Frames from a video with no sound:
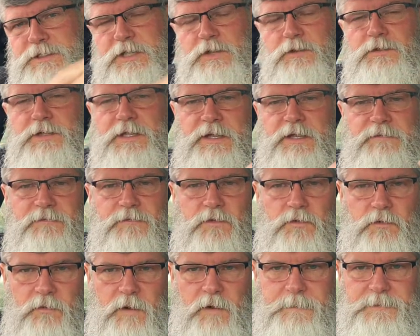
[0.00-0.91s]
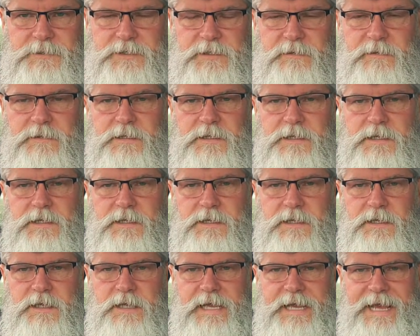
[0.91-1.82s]
guilty of corruption,
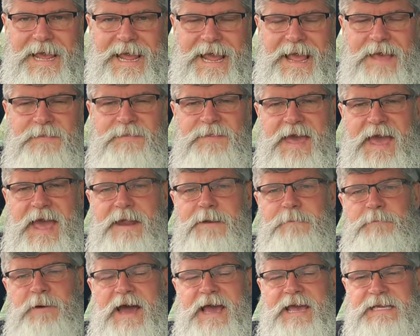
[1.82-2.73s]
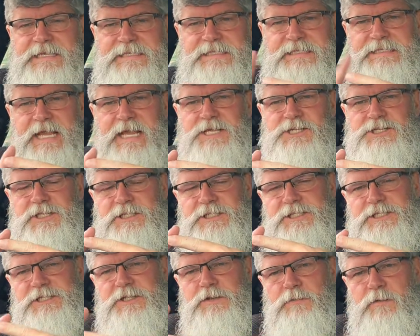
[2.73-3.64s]
and that by
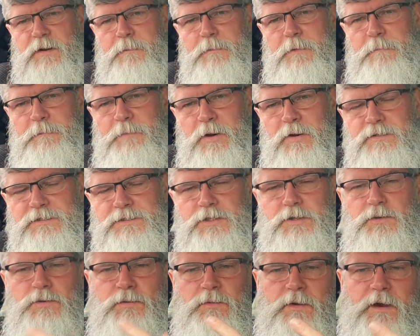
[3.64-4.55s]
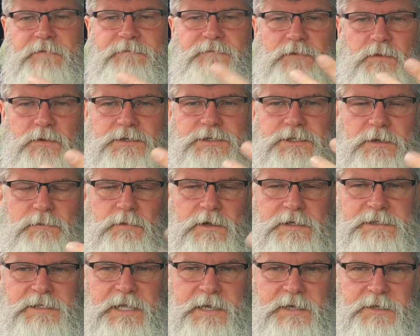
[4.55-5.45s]
extension, Cyril Ramaphosa, who unfortunately
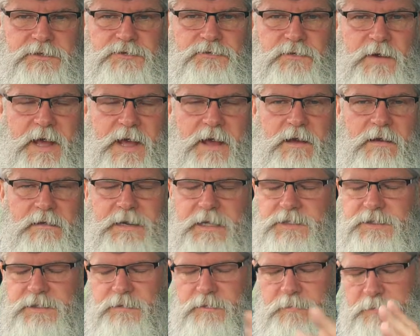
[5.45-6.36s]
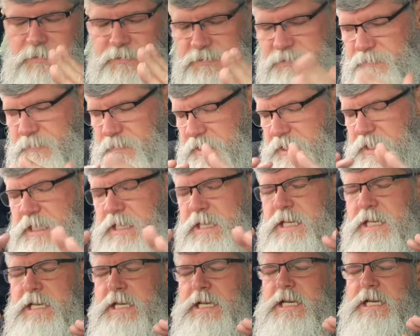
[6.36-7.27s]
was not on trial, not Cyril Ramaphosa, excuse me,
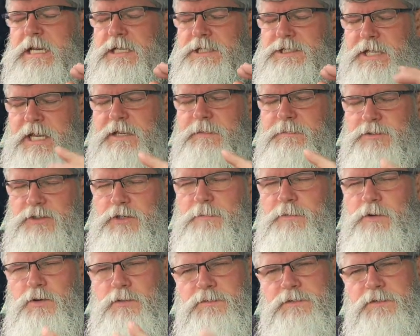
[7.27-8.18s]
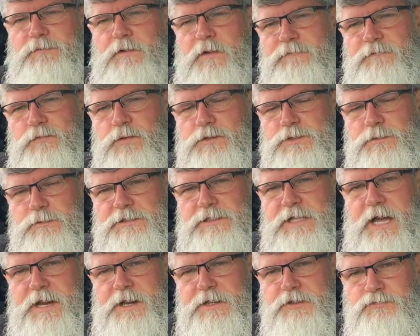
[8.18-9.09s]
Jacob Zuma, who unfortunately was
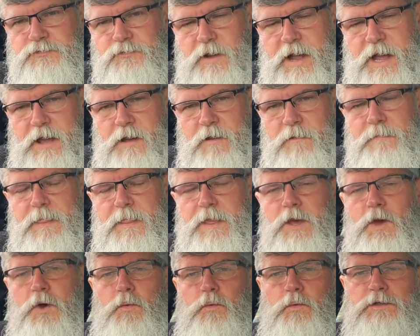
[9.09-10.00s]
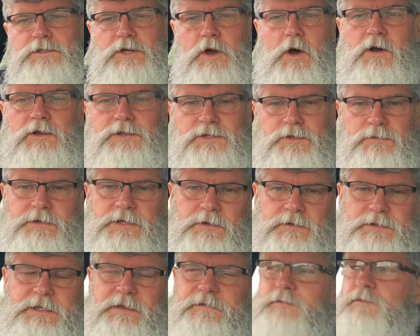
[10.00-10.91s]
not on trial, was also
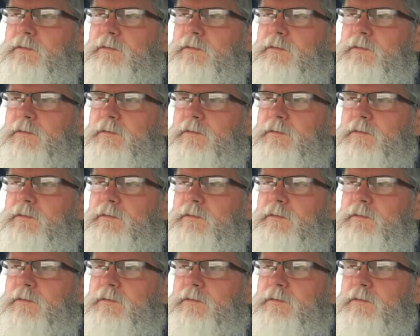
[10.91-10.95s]
guilty of